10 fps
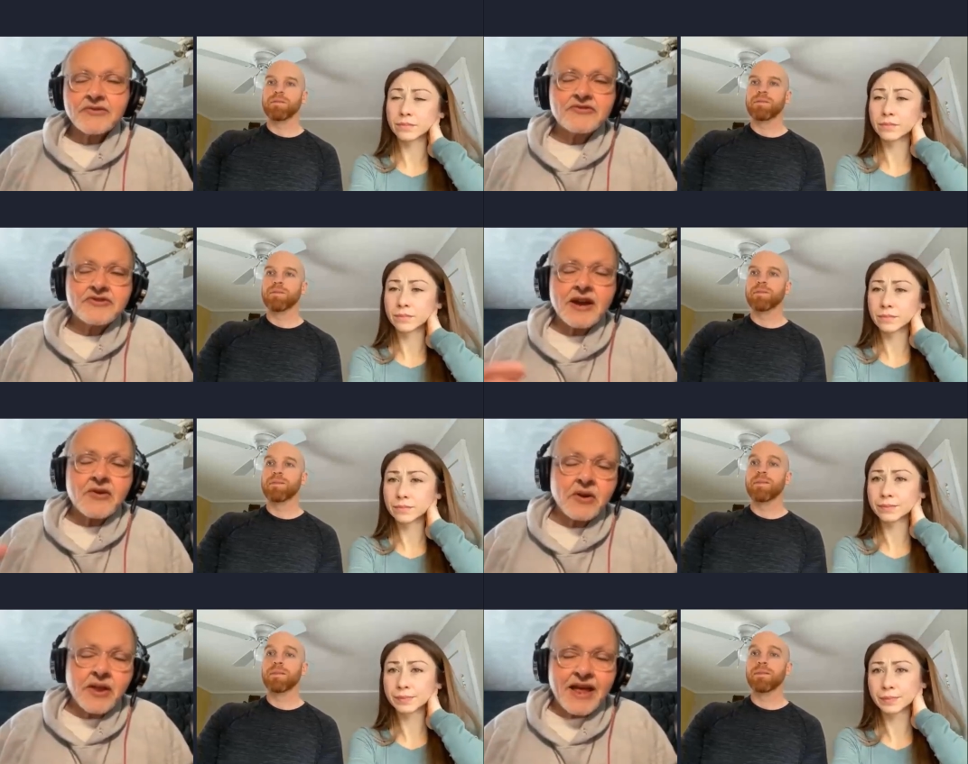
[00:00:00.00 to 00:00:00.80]
Speaker 1: in
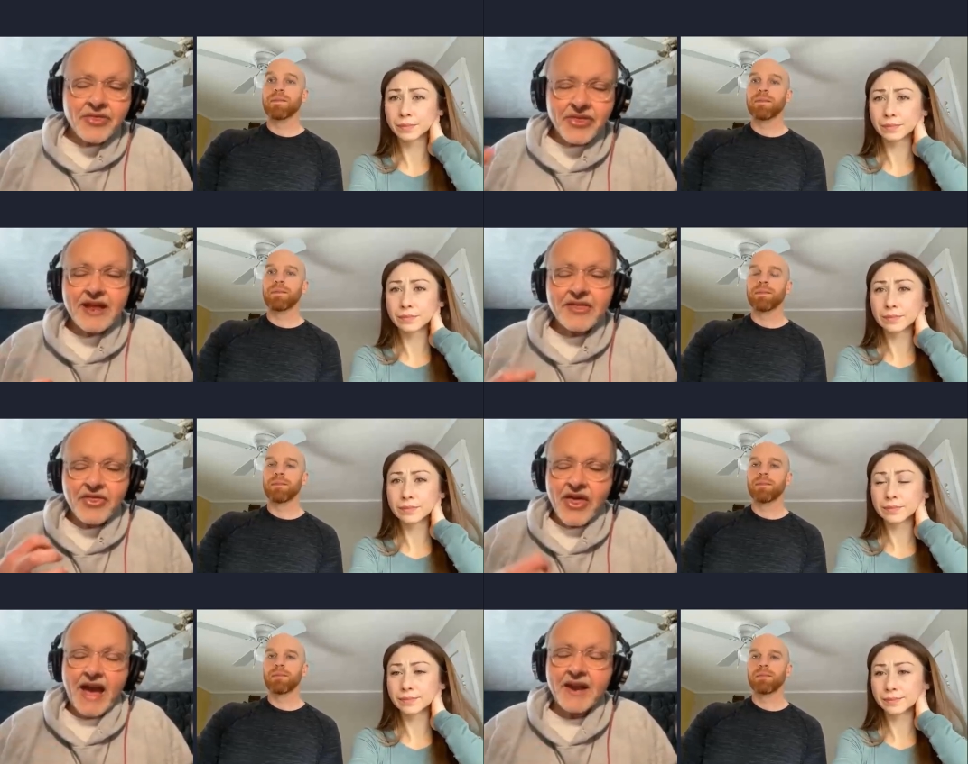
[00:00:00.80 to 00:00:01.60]
general, I think
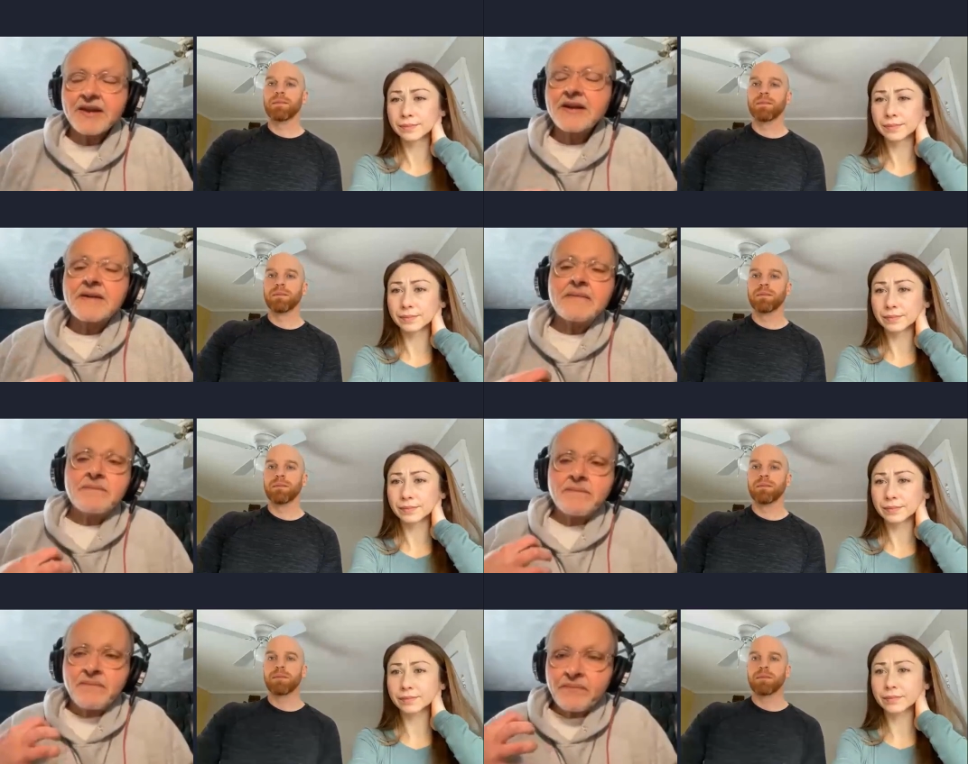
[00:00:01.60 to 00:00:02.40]
that
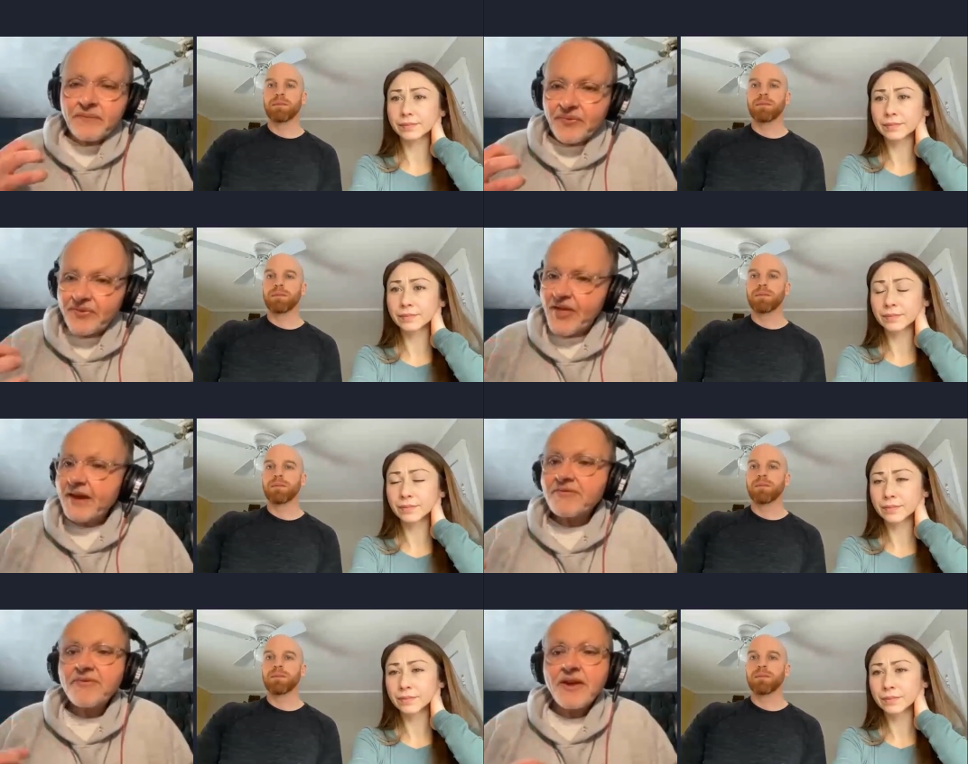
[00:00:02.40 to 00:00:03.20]

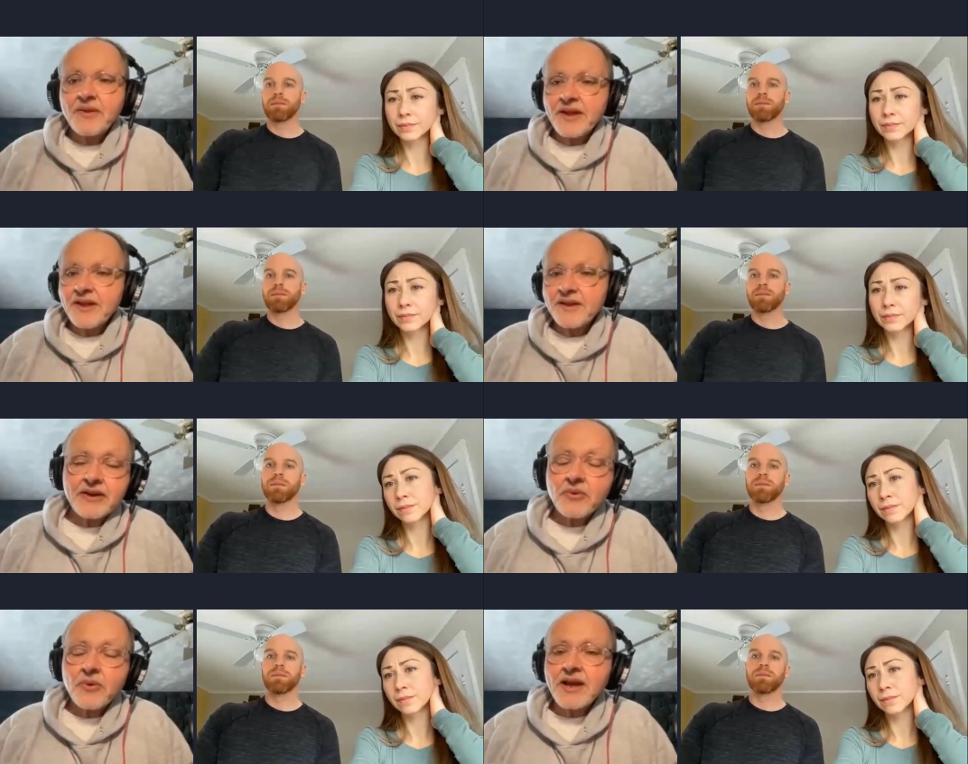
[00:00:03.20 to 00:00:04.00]
that feeling
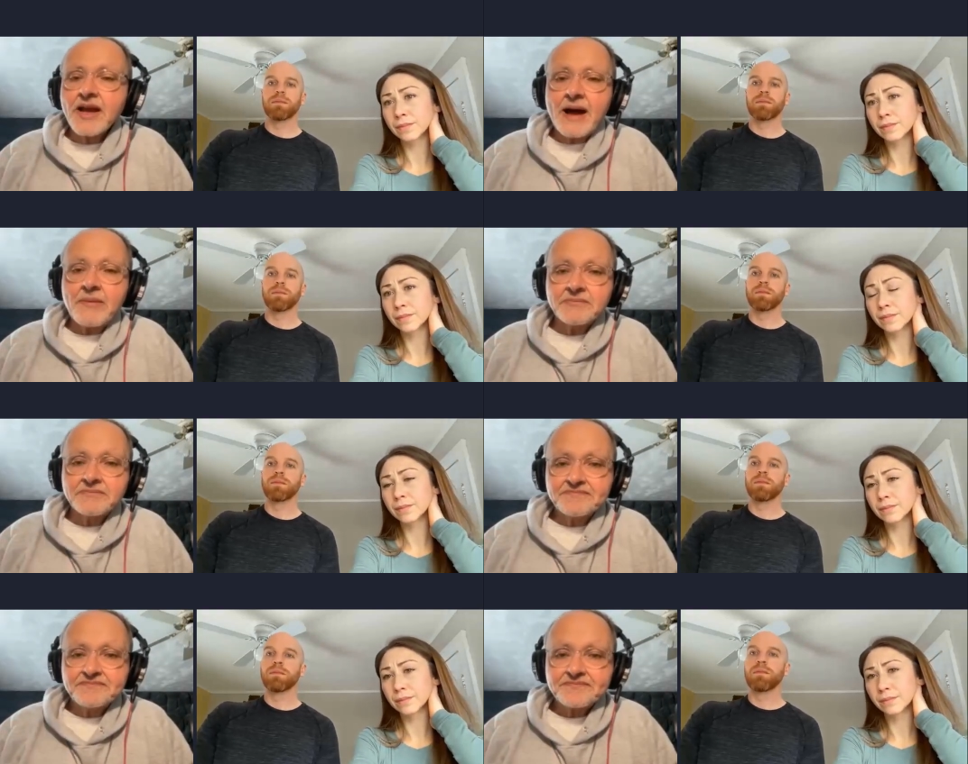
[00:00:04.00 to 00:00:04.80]
is quite common.
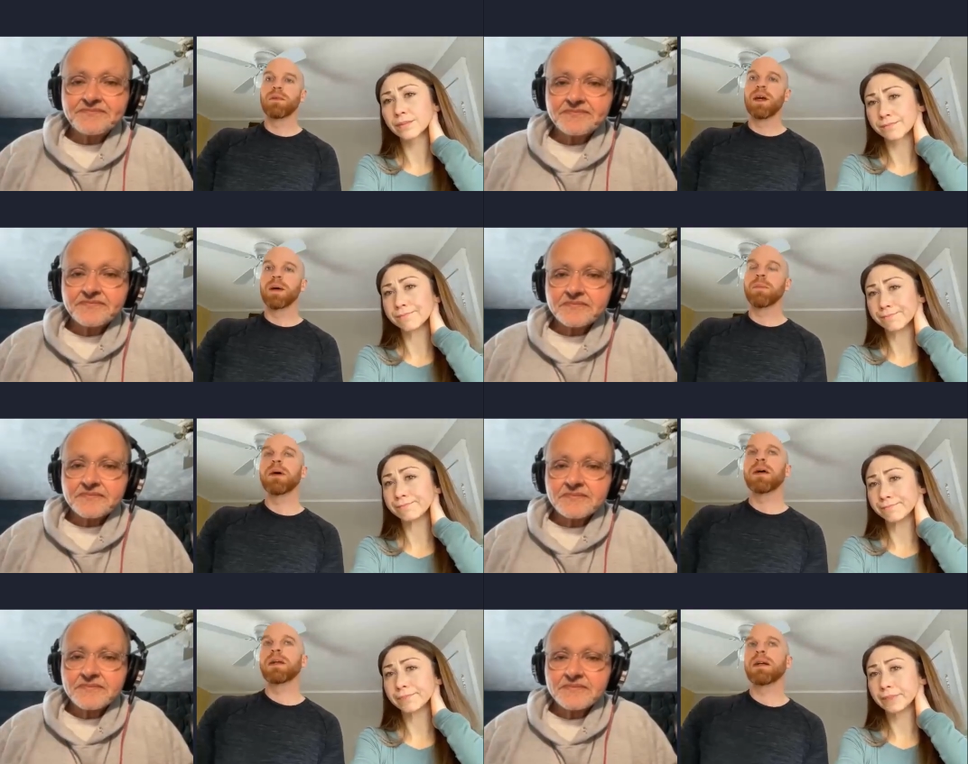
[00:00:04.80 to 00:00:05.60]
Speaker 2: Yeah,
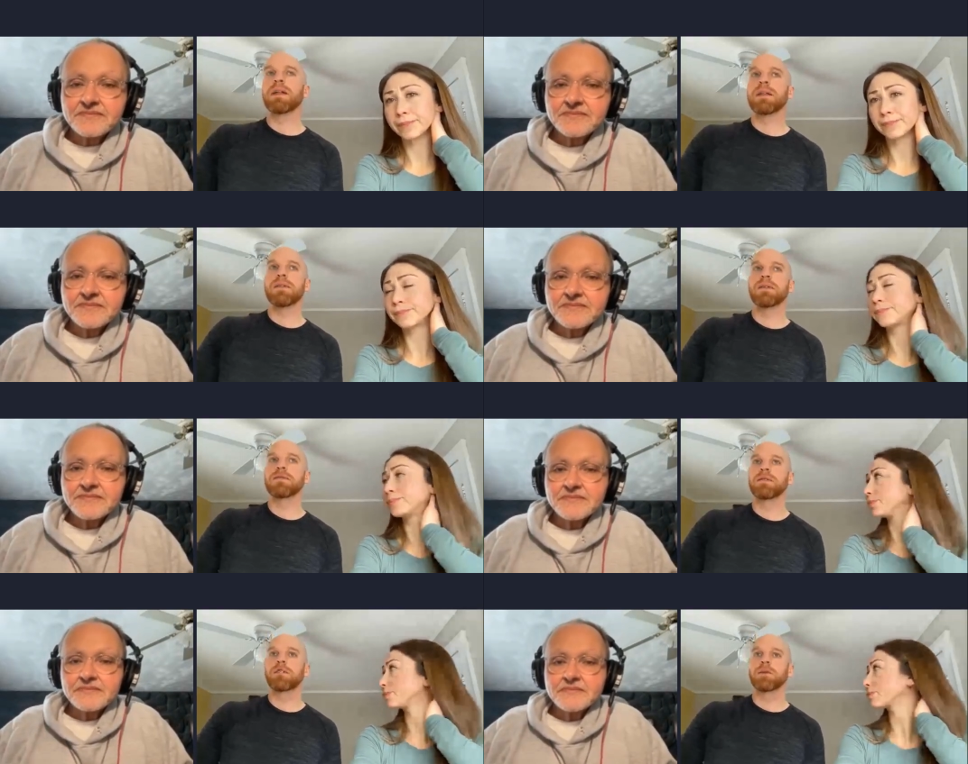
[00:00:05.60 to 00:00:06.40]
and I, I,
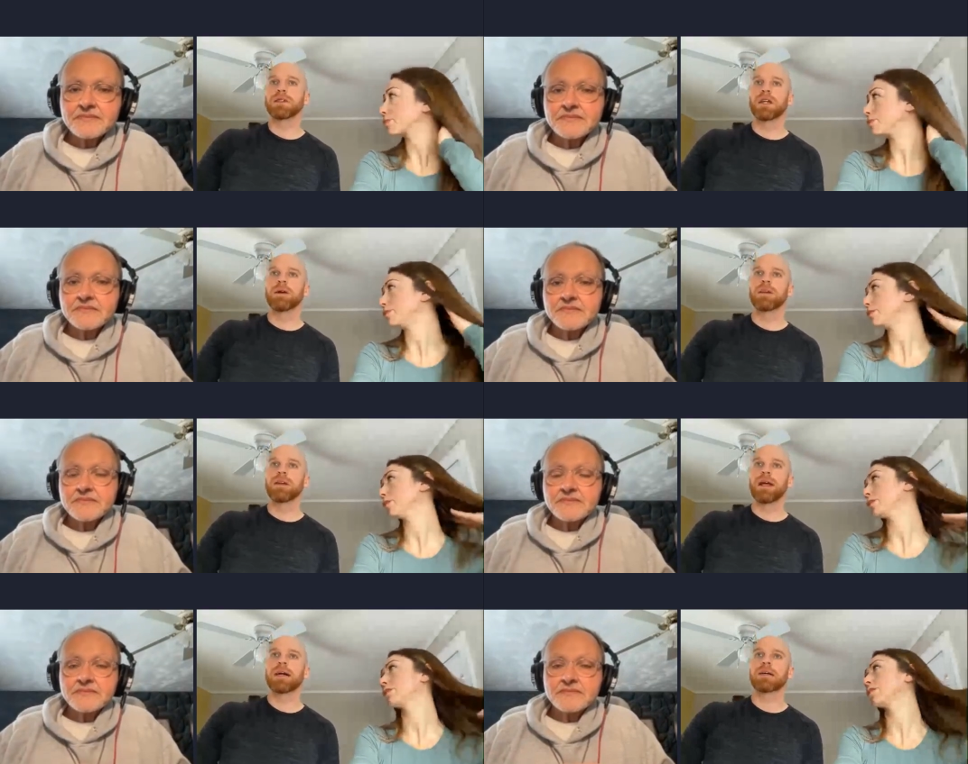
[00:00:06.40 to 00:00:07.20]
there's so much to said about
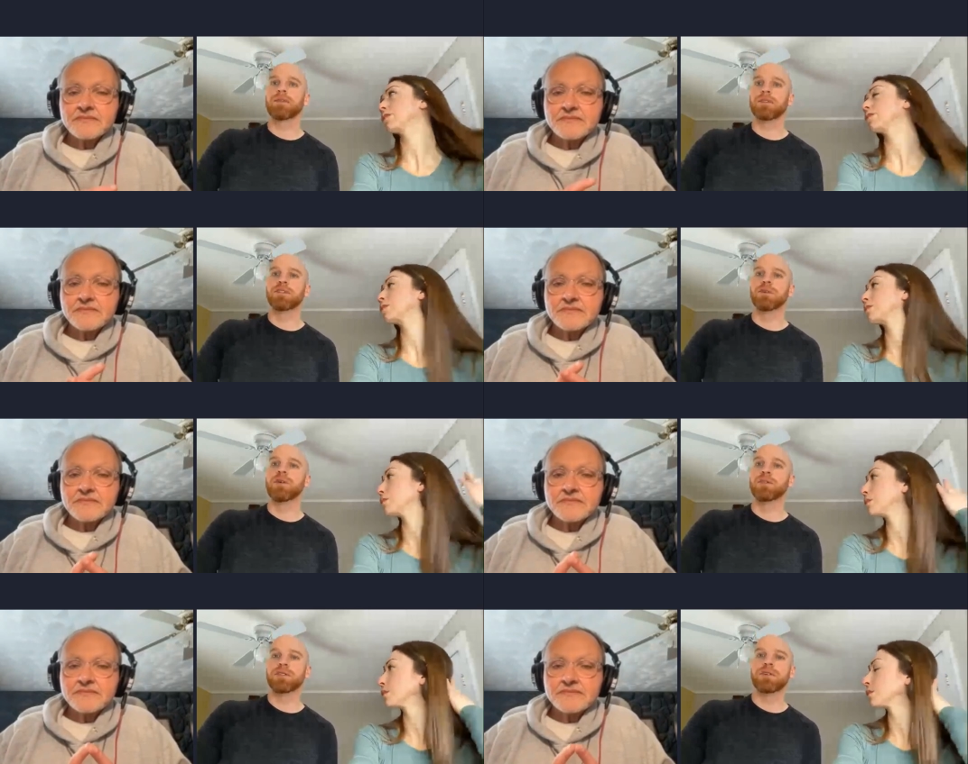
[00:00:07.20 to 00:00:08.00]
the lack of
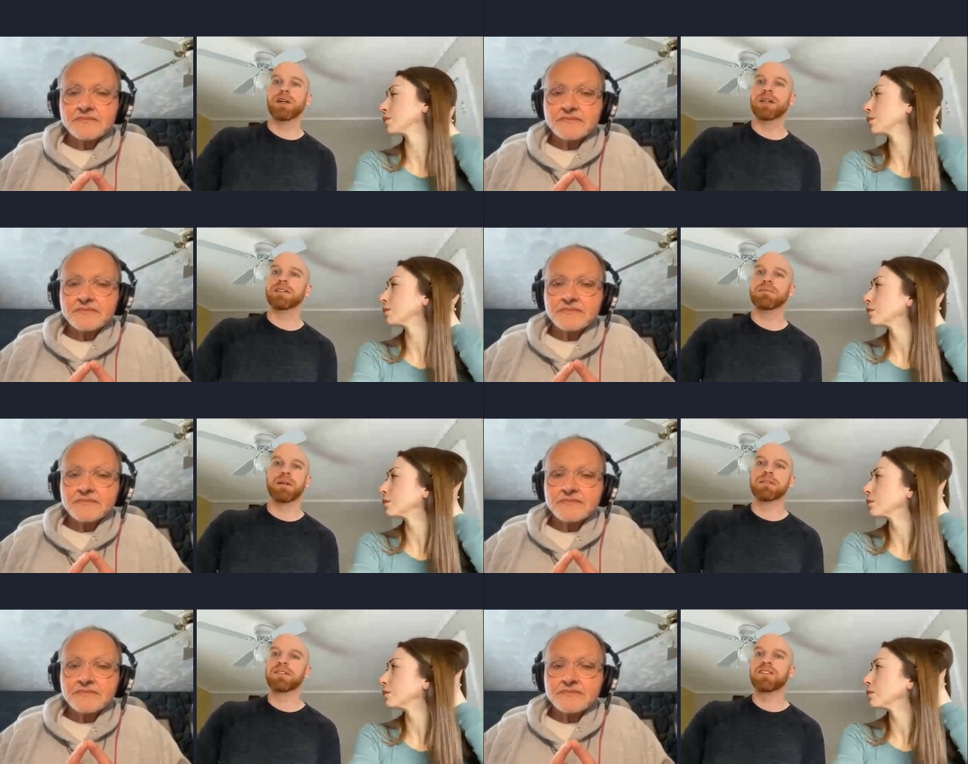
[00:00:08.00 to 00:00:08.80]
control. Just create this,
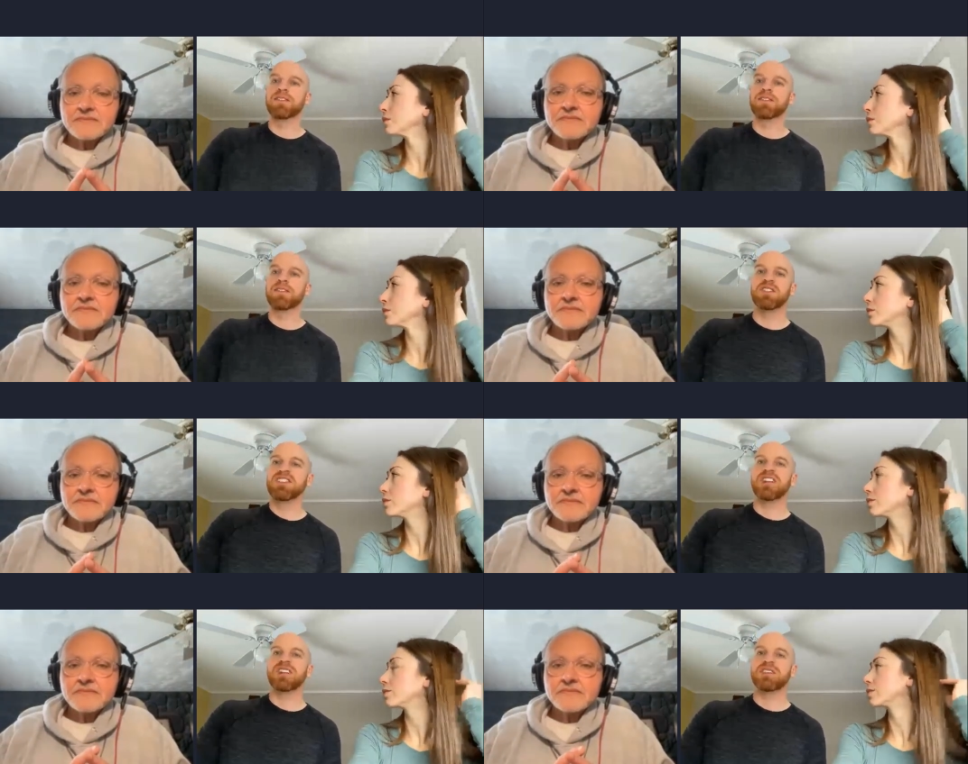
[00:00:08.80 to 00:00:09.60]
but just this
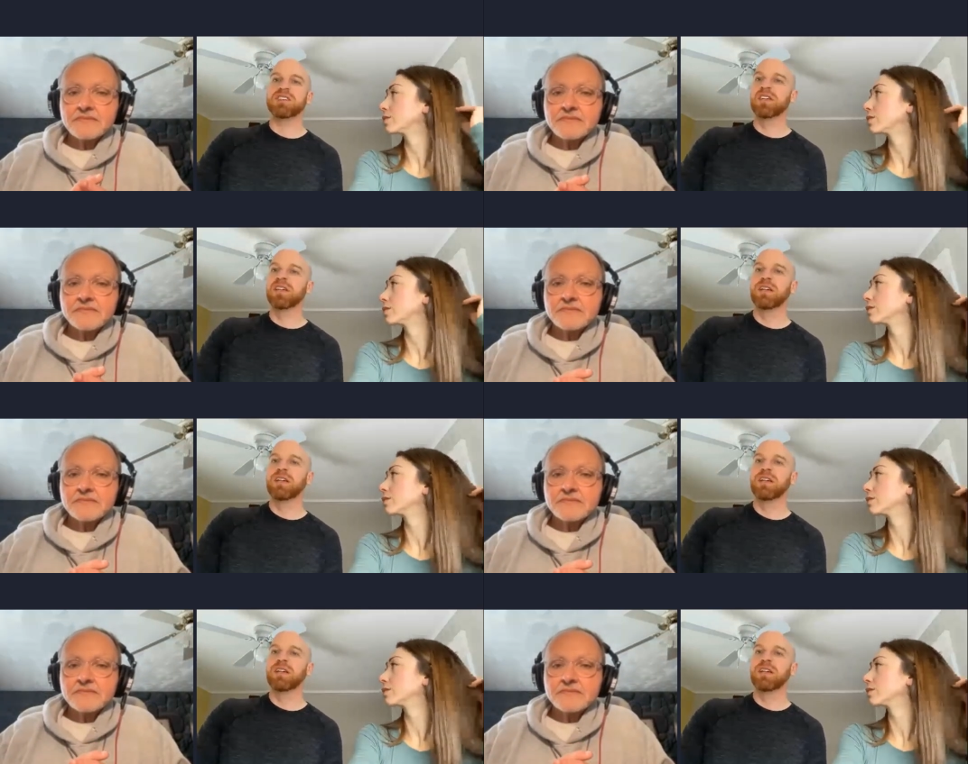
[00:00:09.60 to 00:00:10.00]
intense